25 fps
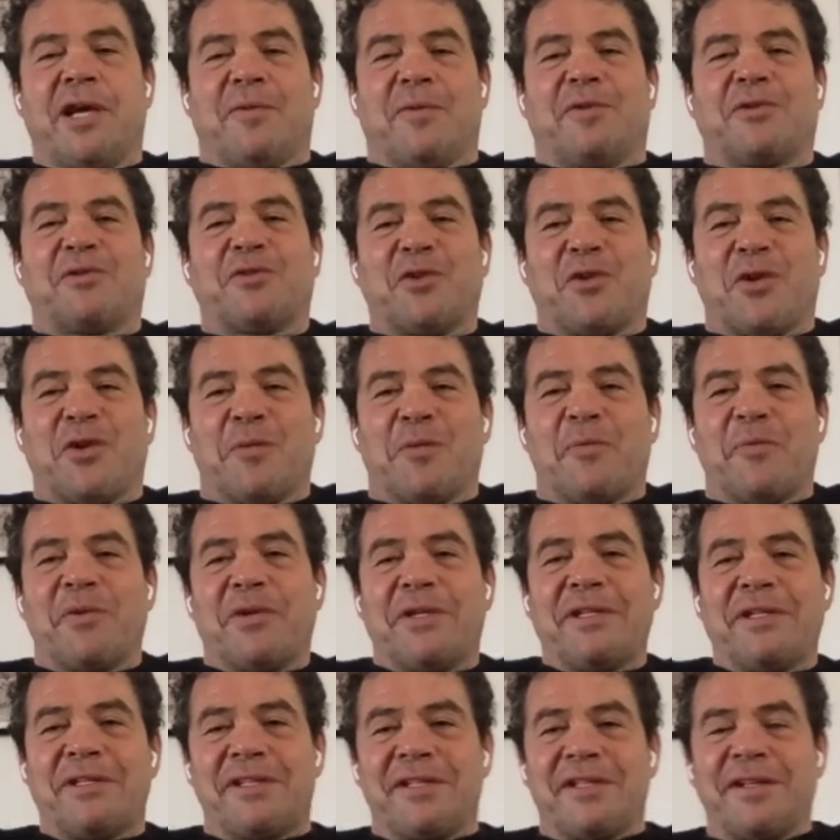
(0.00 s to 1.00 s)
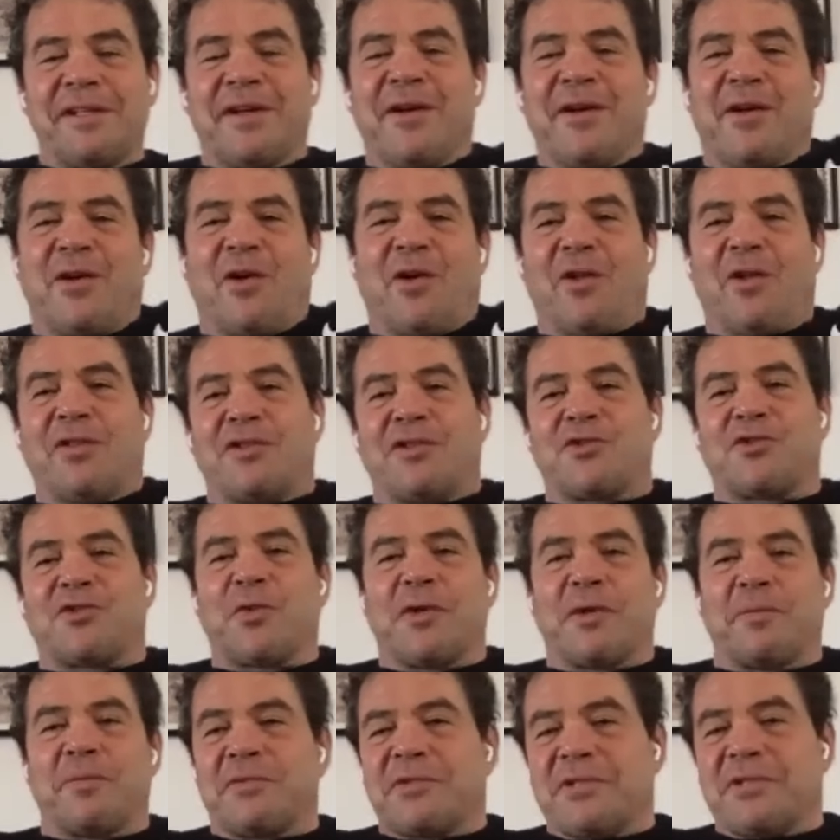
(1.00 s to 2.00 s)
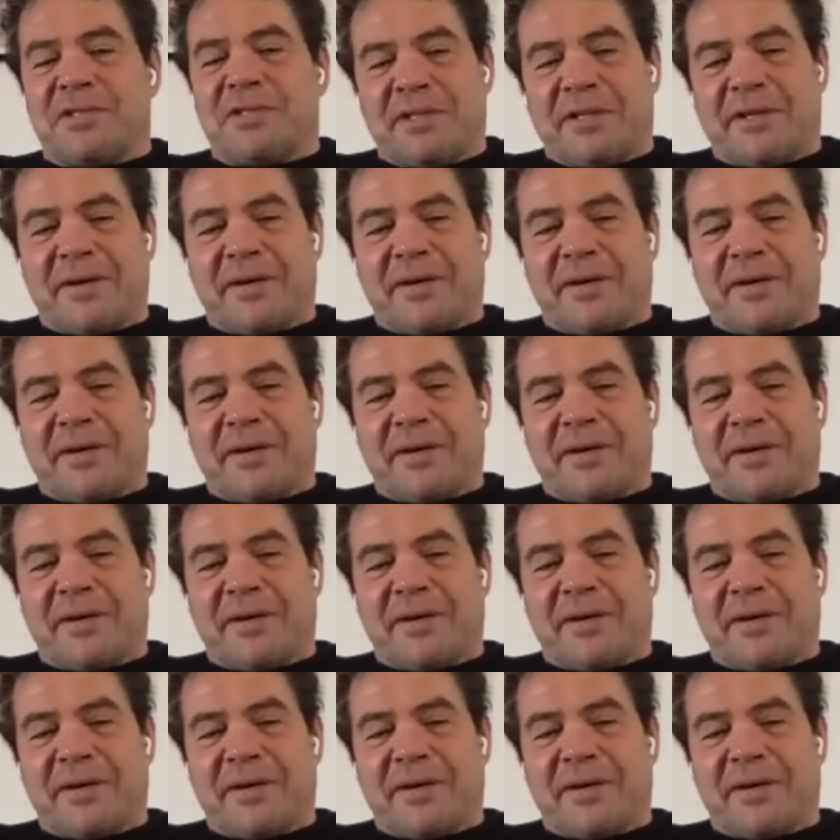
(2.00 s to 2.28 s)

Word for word: able to complete all the swims